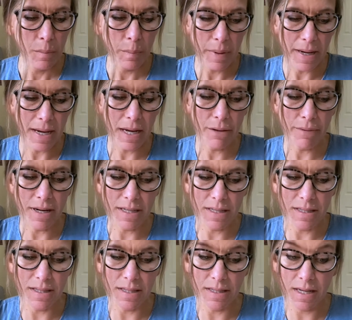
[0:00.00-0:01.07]
Bai
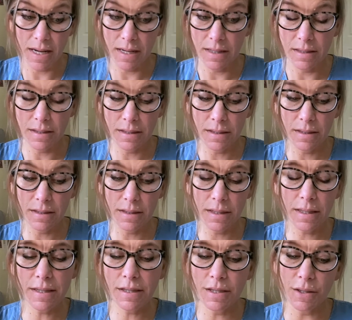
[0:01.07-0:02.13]
raises his hand.
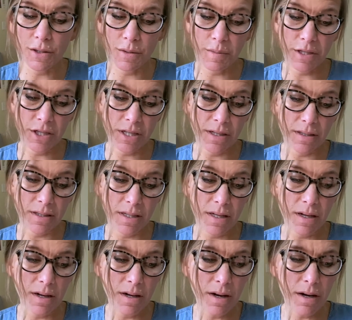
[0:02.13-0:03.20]
Excuse me,
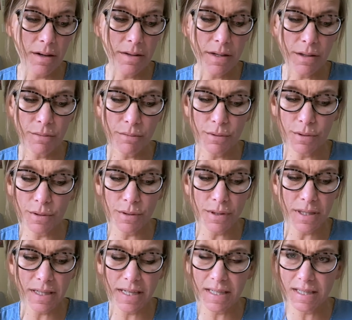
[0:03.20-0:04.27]
Chelsea. Are there
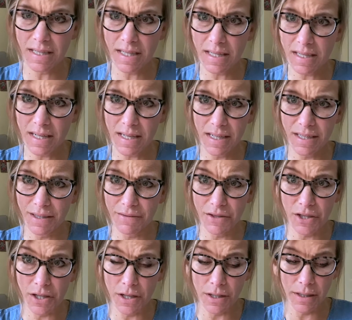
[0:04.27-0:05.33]
rules against this kind of
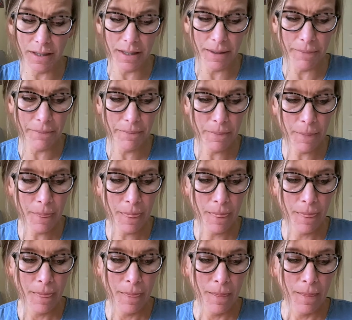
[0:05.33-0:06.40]
stalling?
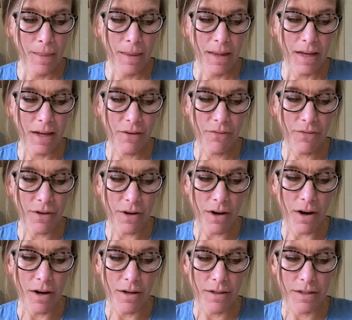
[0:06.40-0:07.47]
If there
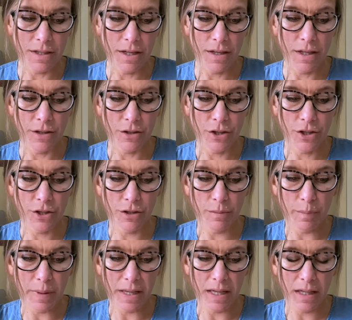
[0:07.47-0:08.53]
aren't, there
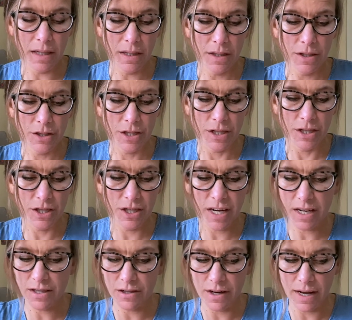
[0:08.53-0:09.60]
should be. She
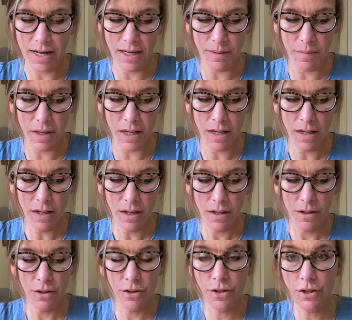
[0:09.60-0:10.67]
shakes her head at me.
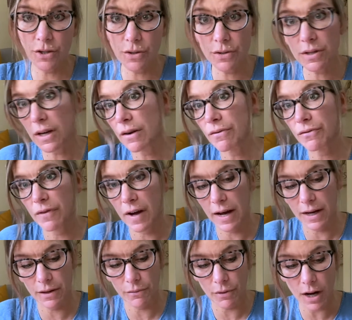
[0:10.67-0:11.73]
Your shoes are
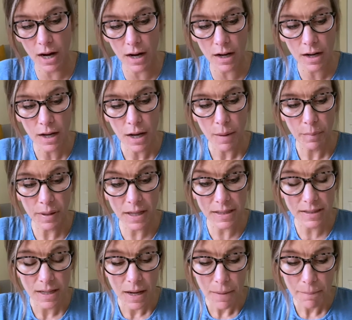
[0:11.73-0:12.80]
fine, Ra.
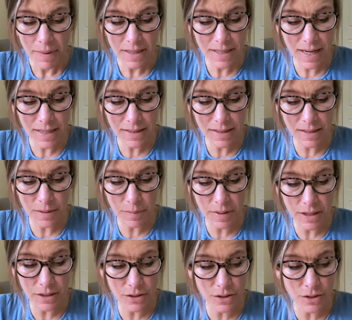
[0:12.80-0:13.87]
Plus, my dad's gonna be
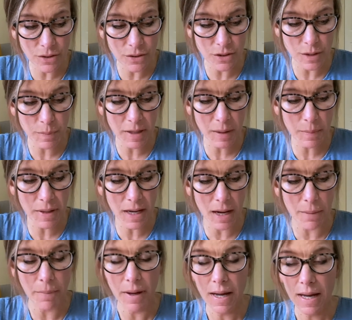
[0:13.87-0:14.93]
here soon to pick me
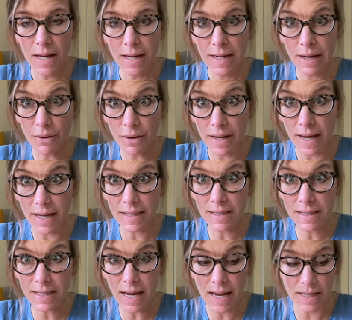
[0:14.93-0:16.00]
up. Now get
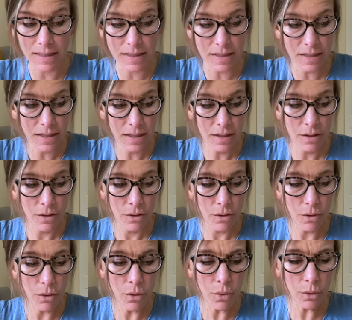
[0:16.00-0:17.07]
set.
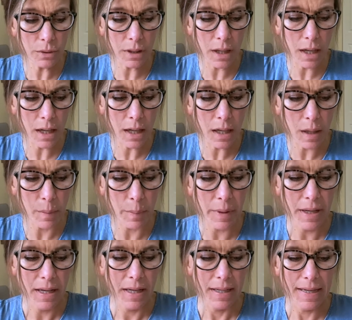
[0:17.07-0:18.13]
Hold up.
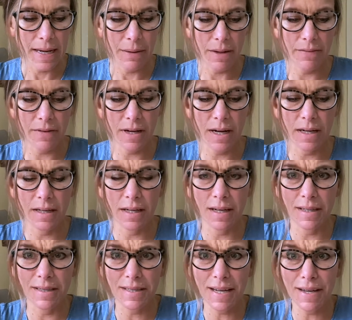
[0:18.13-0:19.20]
Now I've gone and
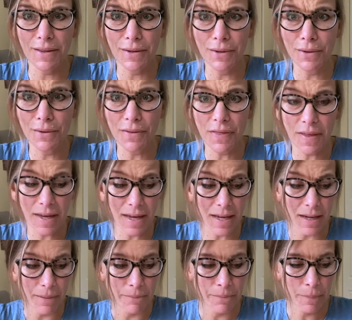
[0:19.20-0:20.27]
untied the whole
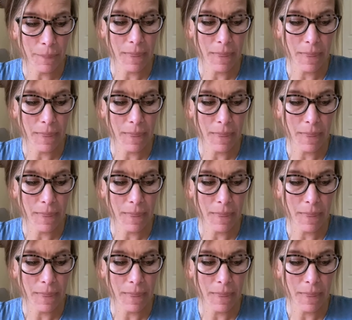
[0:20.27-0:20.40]
thing.